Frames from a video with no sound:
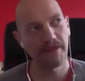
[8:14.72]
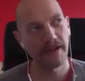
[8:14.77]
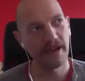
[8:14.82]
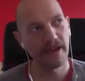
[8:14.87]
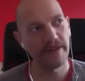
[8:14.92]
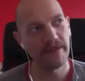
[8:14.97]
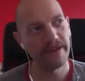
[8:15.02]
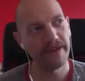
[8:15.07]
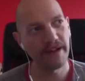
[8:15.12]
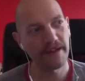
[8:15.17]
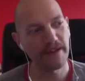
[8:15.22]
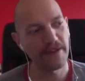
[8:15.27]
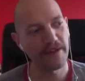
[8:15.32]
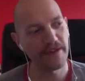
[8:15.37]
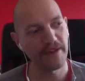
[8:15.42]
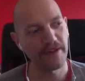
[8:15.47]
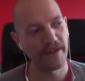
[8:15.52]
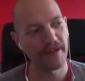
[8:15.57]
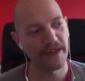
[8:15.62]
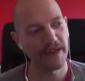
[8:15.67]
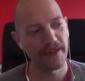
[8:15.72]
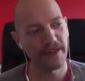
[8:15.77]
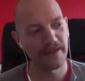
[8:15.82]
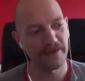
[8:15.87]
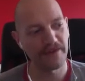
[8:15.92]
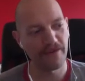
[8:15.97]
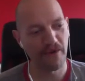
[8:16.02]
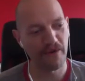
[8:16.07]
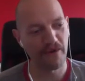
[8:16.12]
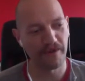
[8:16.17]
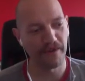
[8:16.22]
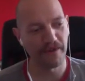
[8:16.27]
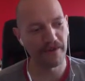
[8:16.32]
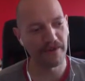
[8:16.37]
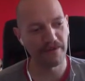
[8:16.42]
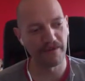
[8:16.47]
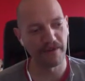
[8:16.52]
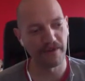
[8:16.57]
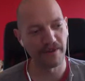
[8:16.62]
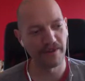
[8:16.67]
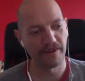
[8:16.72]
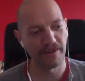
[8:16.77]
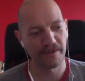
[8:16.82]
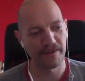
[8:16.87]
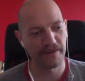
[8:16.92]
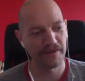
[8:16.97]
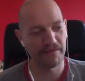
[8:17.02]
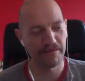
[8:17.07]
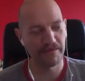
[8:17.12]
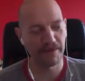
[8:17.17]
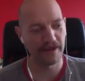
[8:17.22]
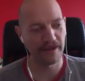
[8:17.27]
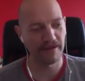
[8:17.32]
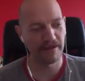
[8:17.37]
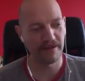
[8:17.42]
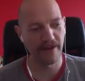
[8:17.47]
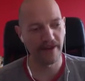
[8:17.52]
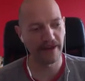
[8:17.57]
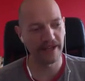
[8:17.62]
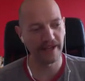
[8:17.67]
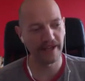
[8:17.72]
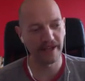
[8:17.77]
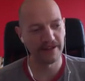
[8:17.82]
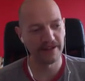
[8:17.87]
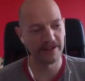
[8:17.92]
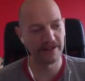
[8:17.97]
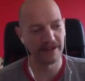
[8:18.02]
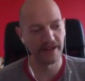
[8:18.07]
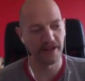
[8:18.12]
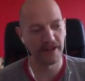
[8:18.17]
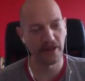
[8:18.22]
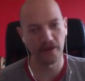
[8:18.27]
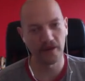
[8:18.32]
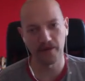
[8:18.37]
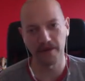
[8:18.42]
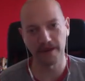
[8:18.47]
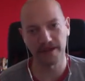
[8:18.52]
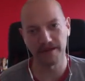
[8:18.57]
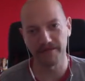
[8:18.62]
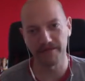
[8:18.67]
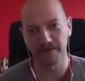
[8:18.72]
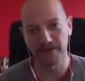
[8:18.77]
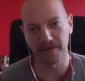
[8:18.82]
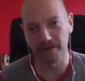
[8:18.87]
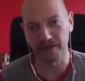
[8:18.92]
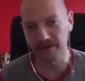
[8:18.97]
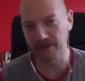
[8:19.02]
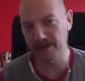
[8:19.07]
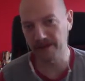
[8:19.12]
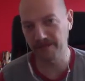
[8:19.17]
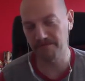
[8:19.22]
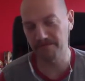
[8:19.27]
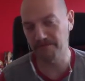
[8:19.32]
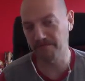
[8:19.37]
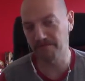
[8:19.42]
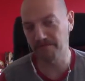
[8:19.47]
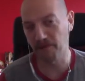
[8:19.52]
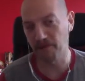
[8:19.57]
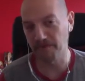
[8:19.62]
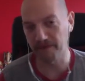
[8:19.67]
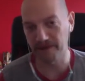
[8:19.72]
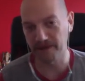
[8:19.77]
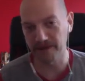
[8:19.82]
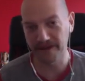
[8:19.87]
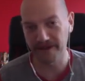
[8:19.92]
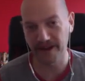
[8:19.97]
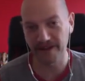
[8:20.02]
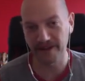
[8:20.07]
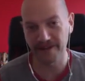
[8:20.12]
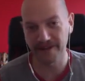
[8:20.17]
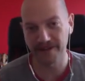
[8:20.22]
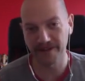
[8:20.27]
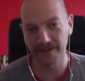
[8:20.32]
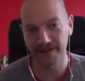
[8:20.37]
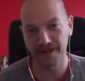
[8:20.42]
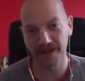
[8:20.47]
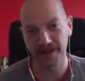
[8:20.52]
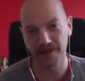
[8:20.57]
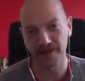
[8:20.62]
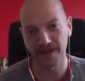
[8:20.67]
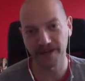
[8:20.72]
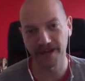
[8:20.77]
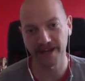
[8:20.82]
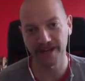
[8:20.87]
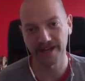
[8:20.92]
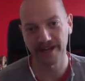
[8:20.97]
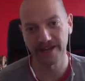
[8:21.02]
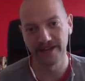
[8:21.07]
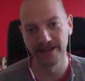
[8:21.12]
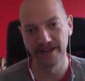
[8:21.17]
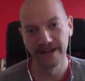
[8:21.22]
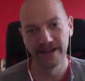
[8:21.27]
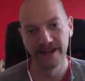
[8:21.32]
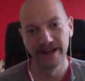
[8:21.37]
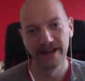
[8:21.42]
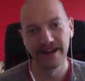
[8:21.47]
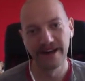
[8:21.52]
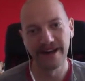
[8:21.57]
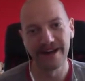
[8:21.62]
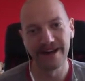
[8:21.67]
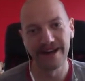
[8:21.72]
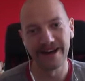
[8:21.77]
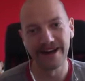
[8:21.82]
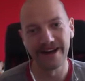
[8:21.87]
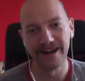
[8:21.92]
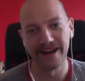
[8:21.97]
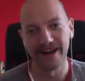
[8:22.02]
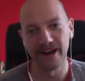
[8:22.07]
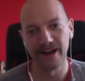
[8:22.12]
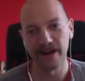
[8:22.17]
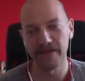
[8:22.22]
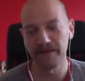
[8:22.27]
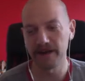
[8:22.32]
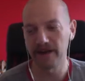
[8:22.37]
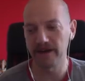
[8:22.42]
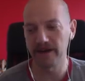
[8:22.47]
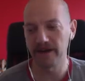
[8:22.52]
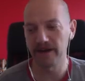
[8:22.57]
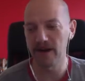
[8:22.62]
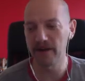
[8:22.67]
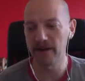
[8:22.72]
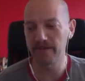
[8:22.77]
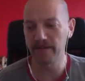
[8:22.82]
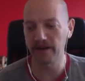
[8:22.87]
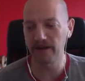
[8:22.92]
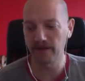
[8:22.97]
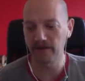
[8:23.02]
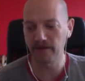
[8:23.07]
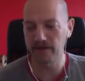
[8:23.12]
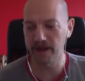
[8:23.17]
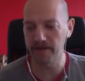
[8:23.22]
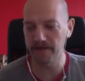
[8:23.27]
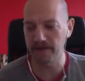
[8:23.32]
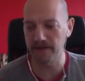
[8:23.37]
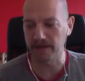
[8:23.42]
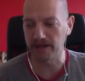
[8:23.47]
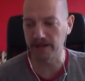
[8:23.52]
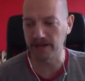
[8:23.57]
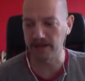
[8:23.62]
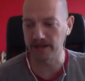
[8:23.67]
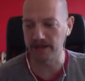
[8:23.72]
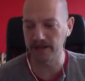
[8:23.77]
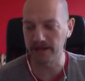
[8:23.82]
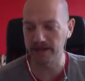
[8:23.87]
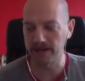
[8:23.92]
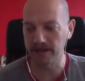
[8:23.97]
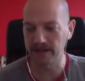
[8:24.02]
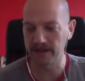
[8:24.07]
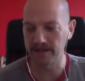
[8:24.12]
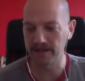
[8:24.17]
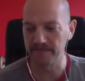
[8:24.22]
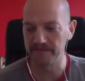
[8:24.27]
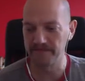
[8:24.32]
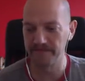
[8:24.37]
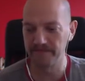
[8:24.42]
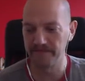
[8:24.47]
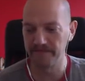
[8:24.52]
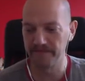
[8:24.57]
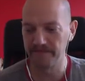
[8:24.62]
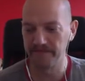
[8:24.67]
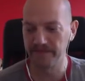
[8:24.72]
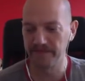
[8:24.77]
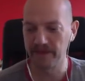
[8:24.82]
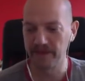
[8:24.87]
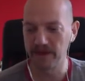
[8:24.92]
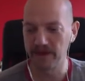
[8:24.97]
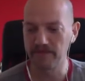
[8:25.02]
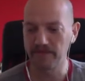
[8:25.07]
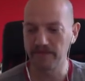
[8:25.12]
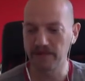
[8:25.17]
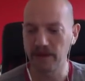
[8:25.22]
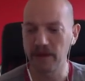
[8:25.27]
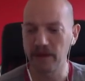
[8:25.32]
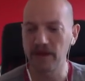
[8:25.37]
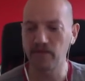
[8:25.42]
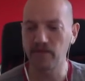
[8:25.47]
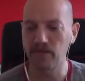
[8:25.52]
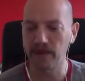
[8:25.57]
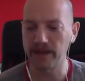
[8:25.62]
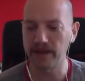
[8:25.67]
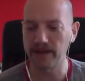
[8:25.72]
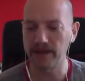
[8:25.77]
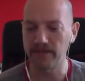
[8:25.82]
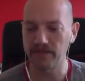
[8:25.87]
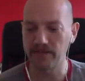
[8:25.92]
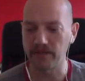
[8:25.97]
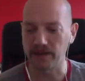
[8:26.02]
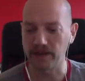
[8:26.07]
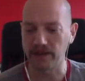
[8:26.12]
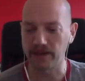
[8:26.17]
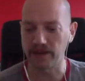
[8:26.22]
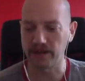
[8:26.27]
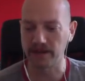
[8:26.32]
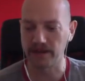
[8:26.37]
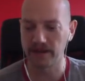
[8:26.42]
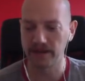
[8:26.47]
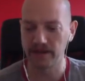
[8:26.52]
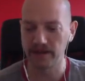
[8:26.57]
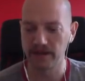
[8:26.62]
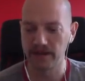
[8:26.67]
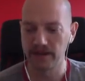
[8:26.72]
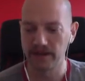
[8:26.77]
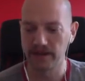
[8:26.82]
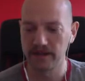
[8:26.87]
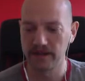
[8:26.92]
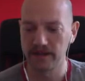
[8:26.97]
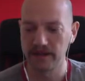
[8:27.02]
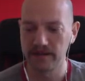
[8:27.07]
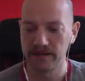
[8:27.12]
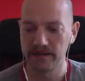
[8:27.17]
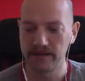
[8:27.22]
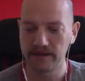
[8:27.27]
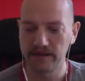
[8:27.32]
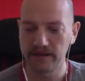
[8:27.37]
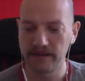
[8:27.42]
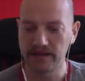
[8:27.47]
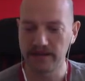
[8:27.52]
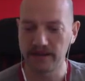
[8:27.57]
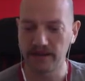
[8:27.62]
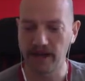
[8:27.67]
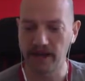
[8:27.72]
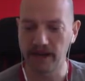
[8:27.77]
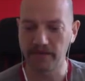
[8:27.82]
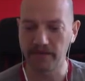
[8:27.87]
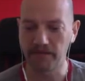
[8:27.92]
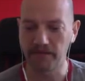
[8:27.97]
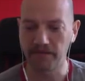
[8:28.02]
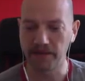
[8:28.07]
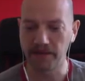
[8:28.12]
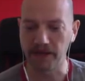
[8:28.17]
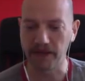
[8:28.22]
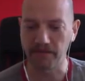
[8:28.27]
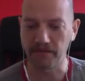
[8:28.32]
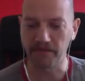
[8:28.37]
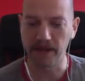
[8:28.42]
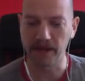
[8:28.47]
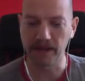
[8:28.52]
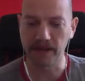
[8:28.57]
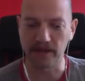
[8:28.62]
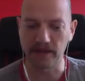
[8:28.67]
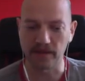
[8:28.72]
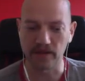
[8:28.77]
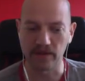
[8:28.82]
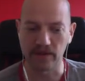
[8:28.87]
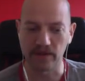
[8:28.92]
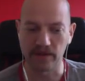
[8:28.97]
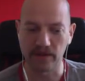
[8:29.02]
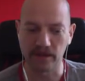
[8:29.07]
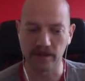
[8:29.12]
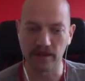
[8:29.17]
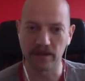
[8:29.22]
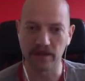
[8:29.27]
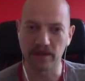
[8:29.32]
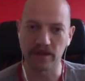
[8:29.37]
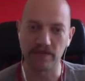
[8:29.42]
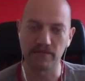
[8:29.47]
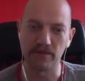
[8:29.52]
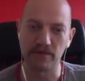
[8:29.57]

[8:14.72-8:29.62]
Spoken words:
I mean, I don't think there's anything wrong with liking and enjoying something that's popular, Gary. I think it's okay. I mean, I'm only 3 episodes in, and I'm kind of waiting for it to get a bit better than just someone